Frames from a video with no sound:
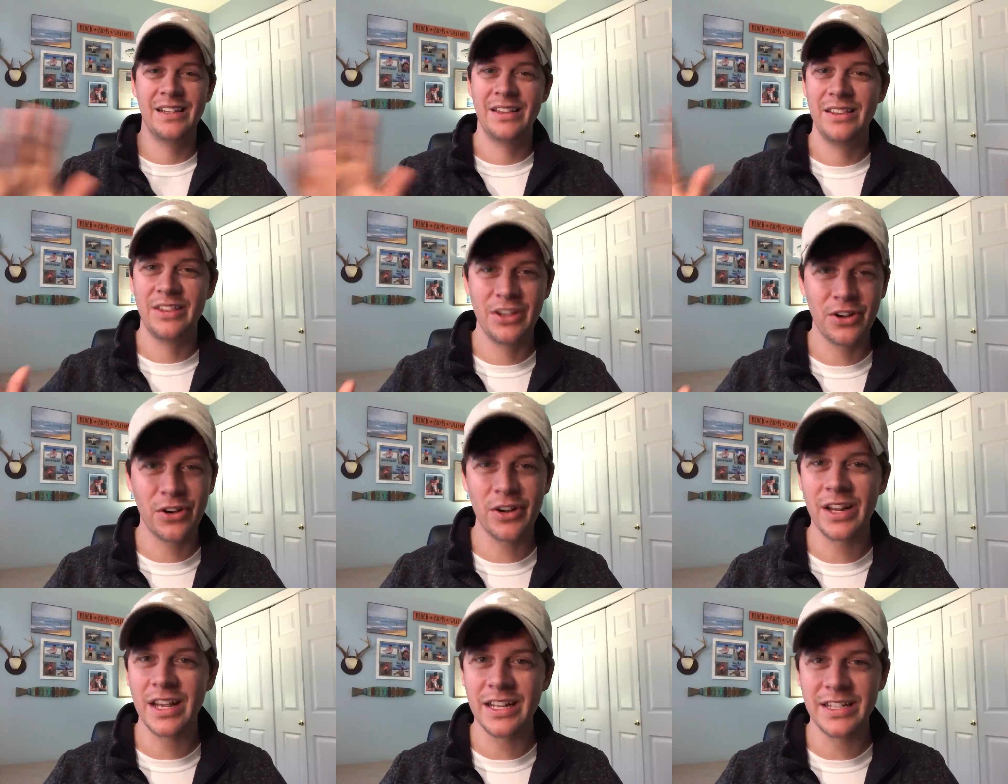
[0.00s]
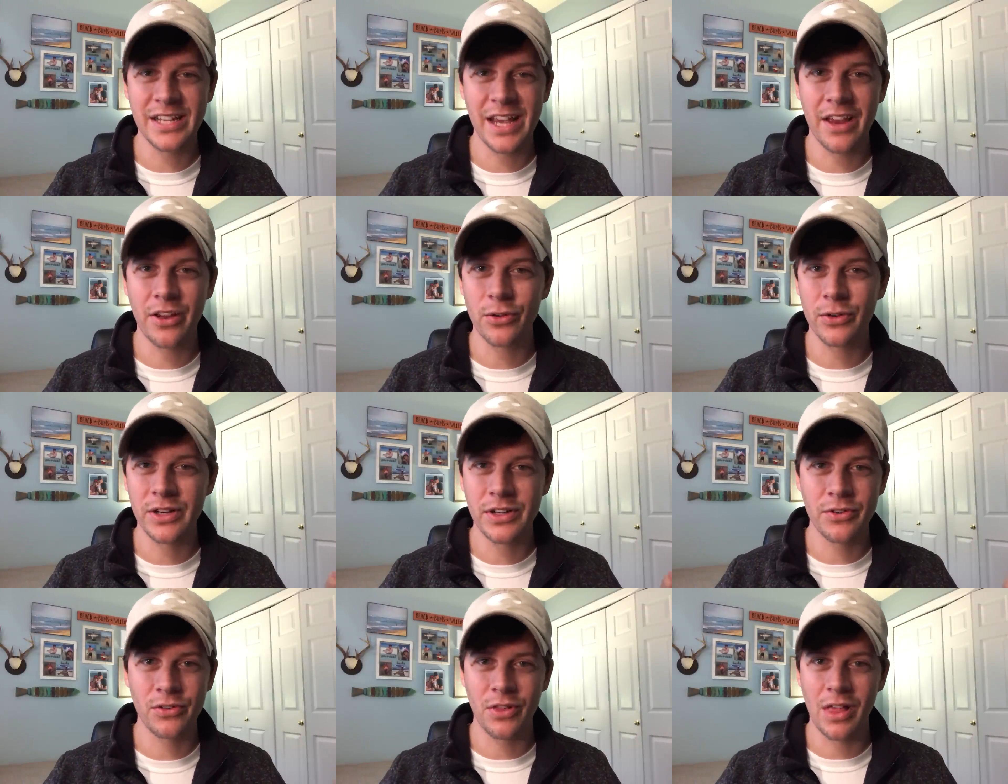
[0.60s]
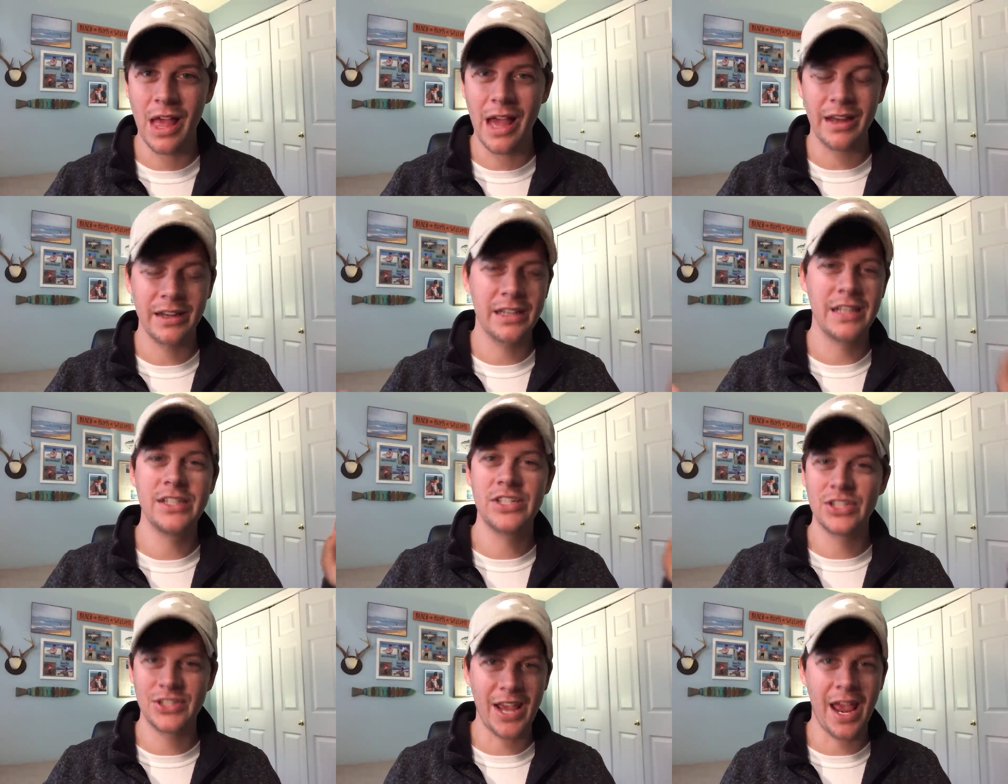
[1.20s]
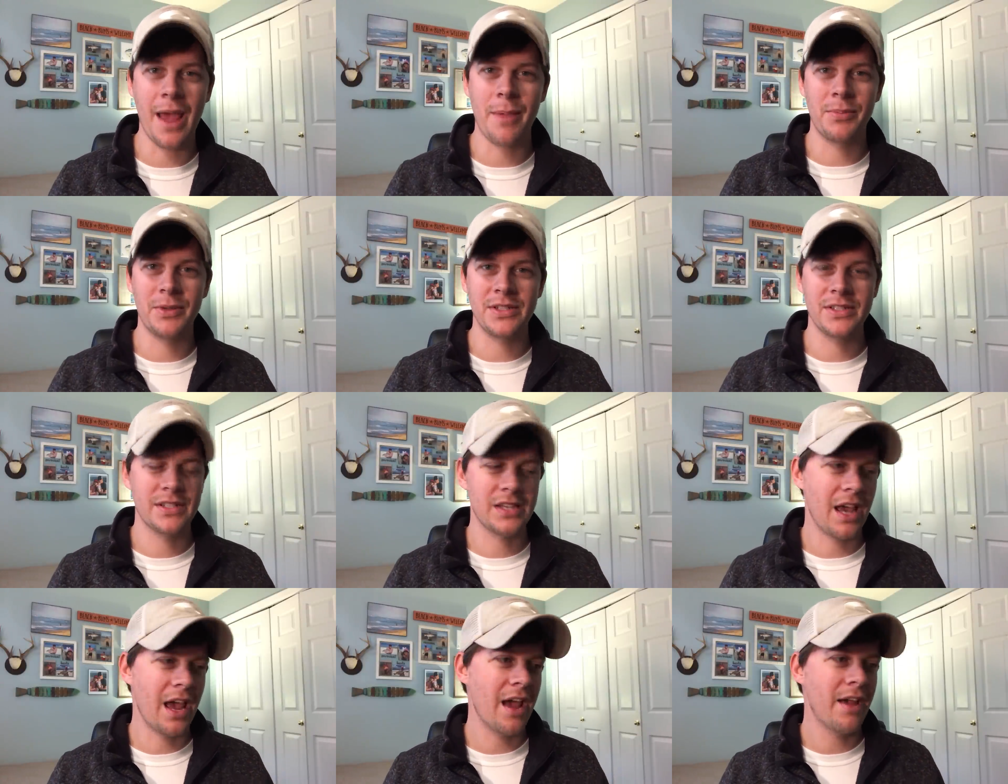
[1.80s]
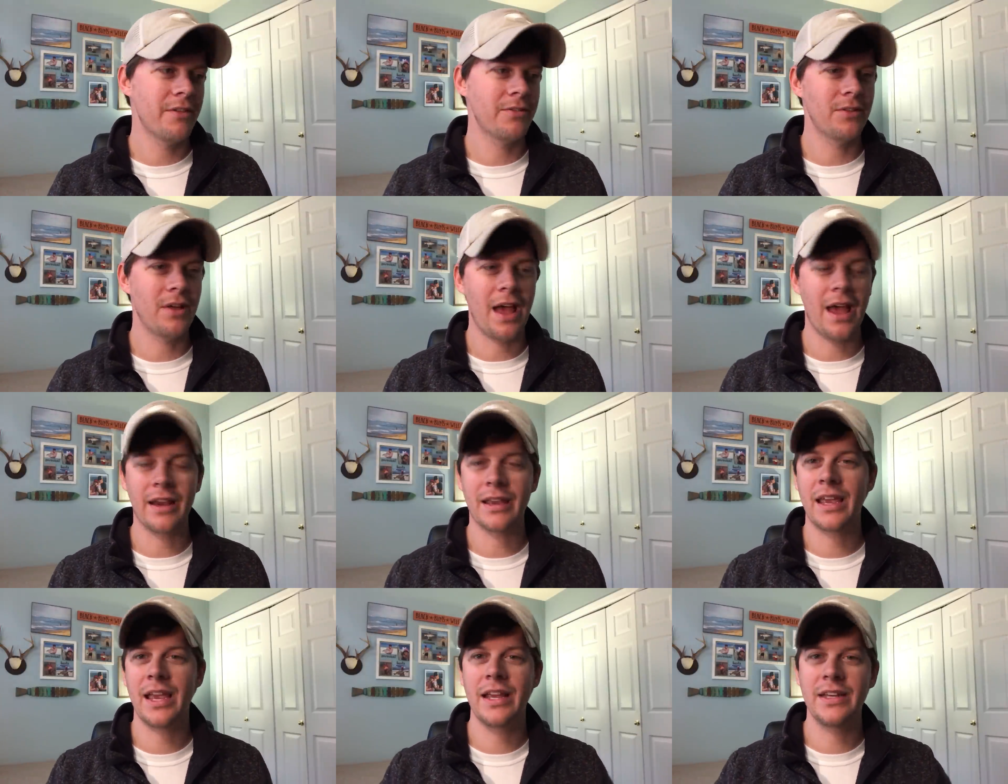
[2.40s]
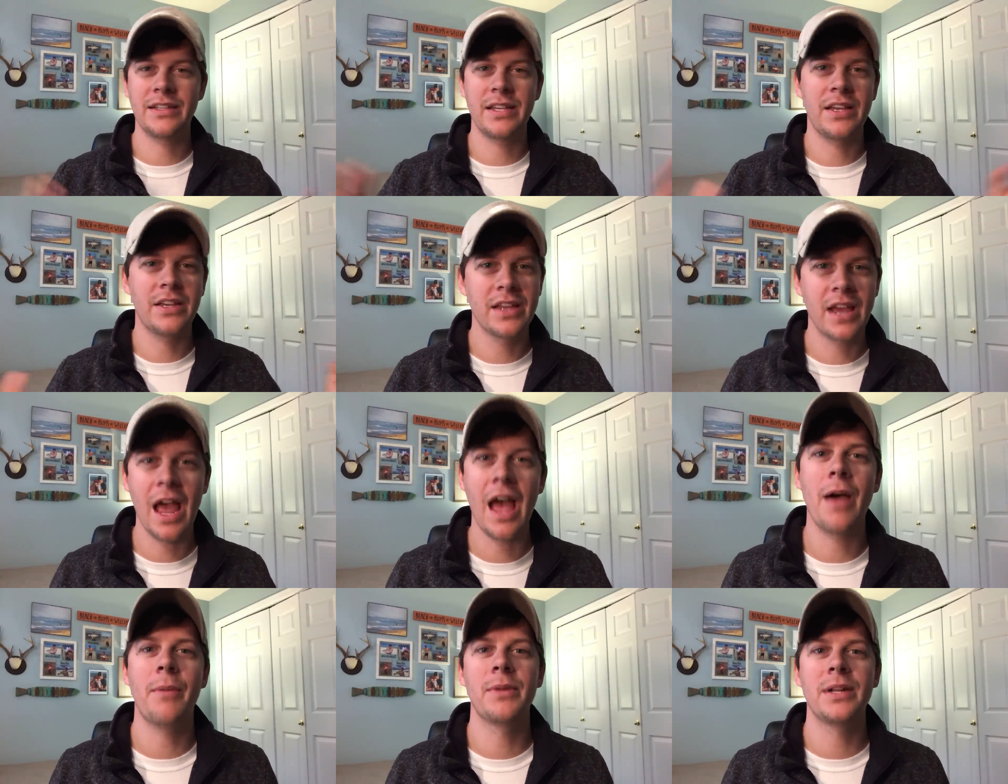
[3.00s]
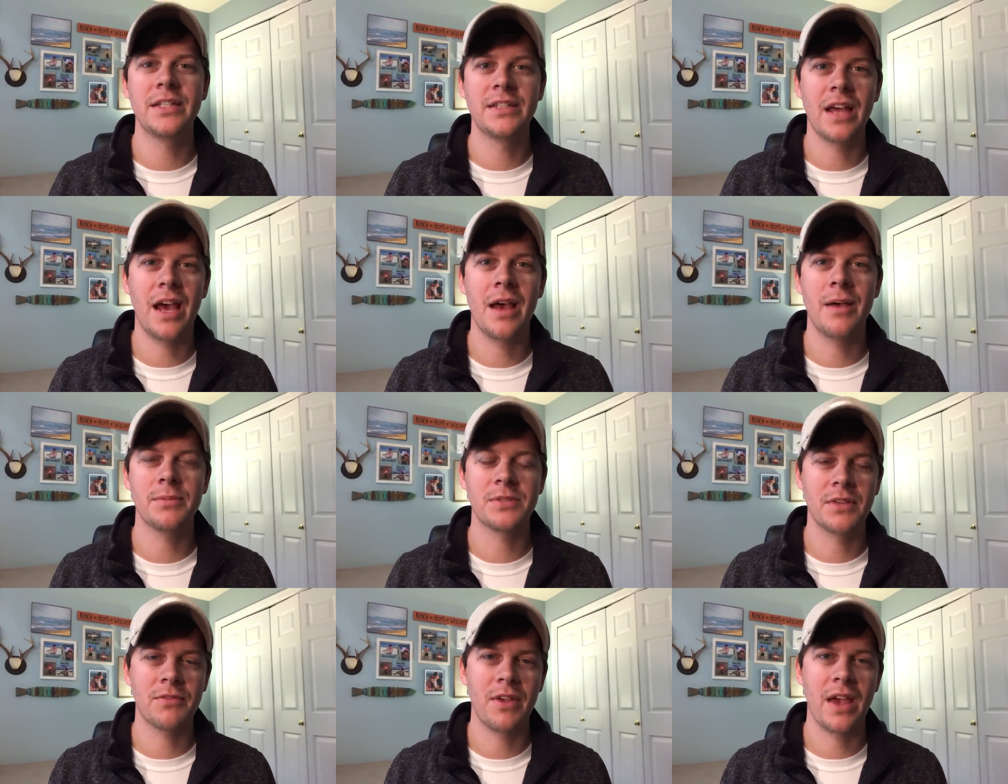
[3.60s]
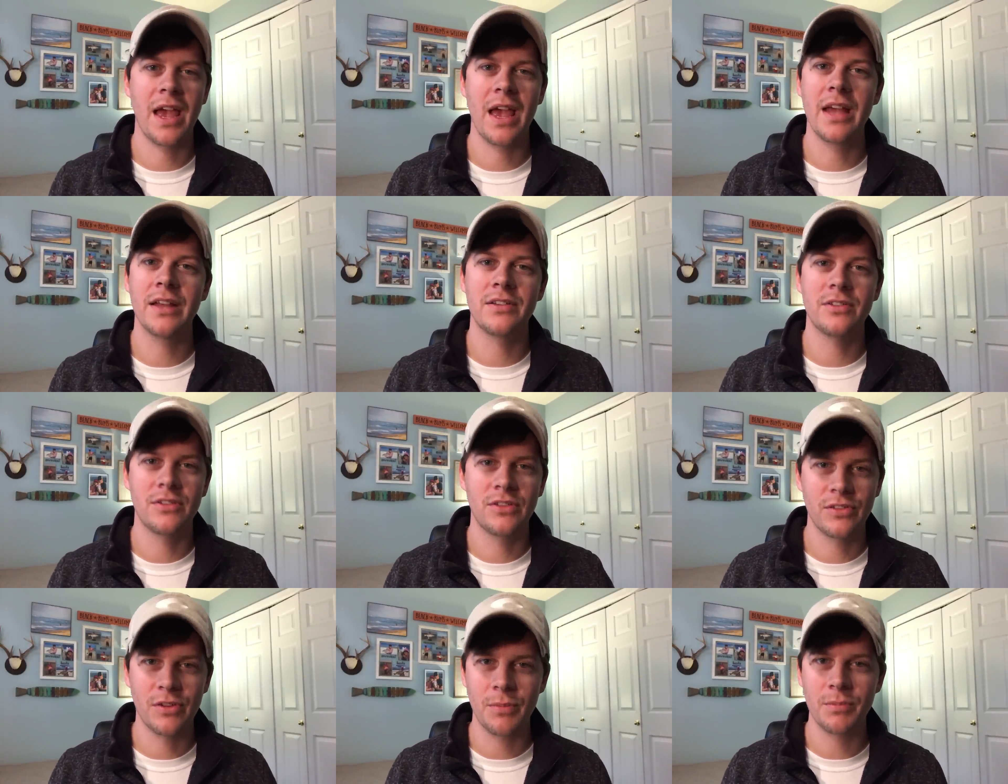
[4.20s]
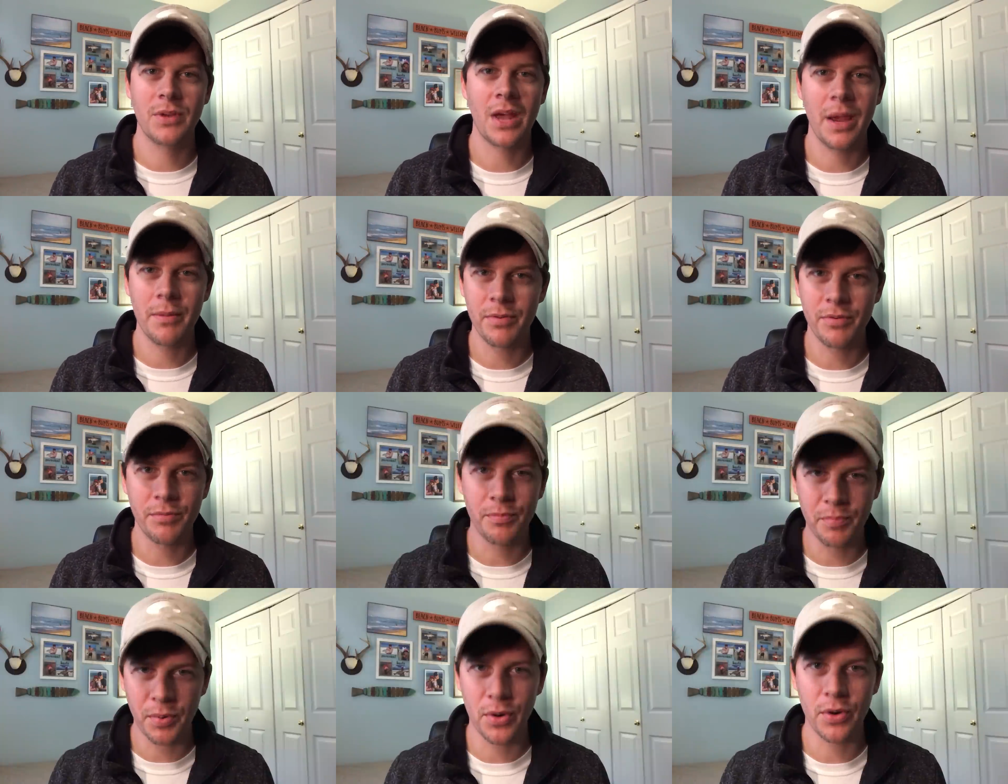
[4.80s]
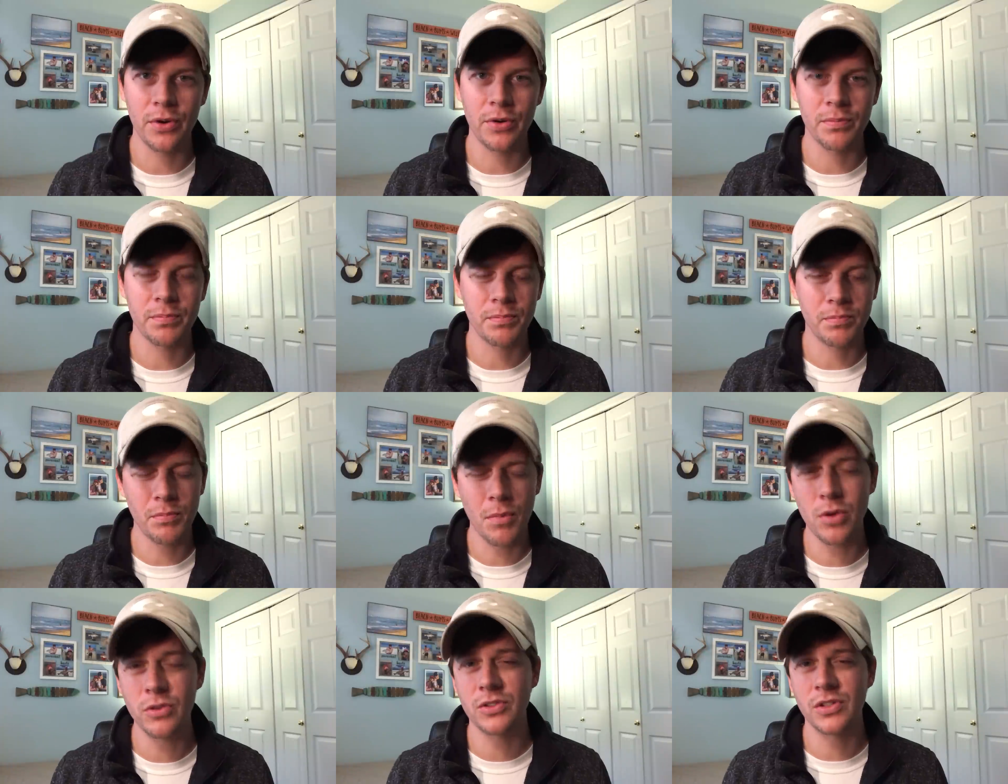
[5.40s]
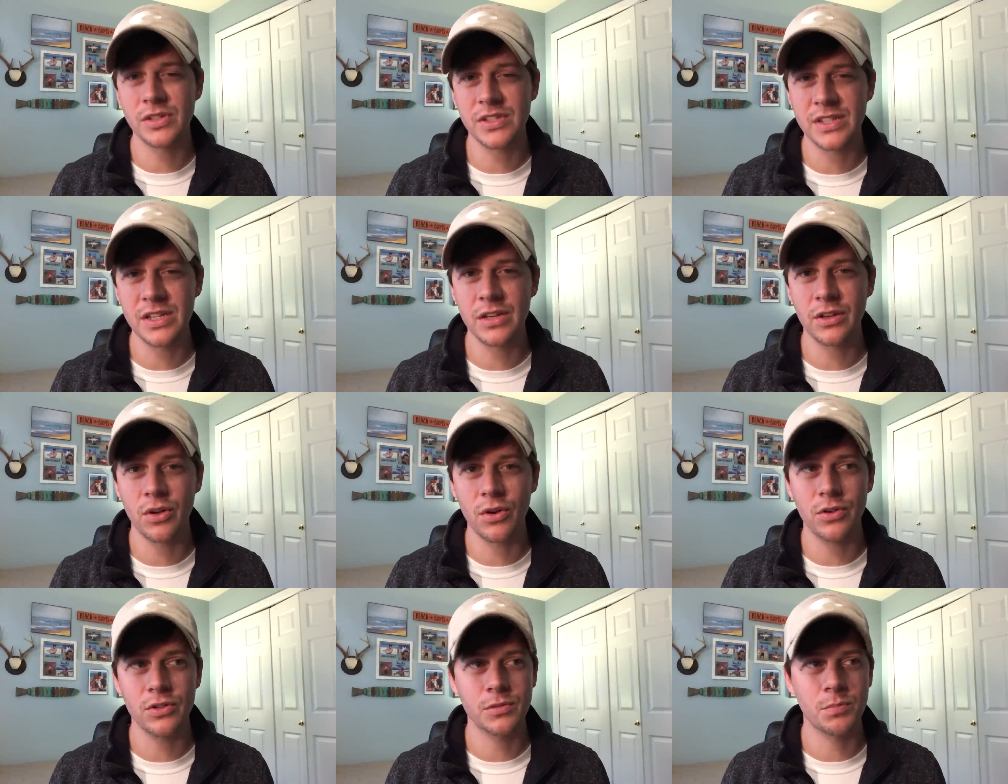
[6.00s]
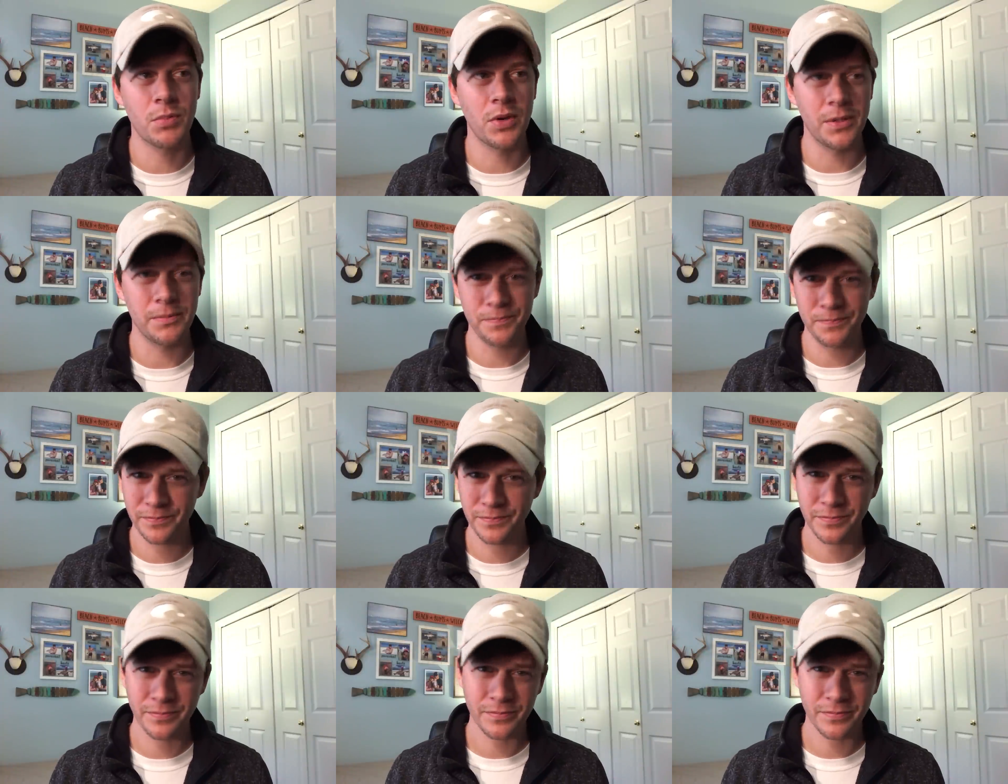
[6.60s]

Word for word: They're going to get tangled in your line. It just happens. I, I can't tell you how many times I've had some type of bird, mostly seagulls, but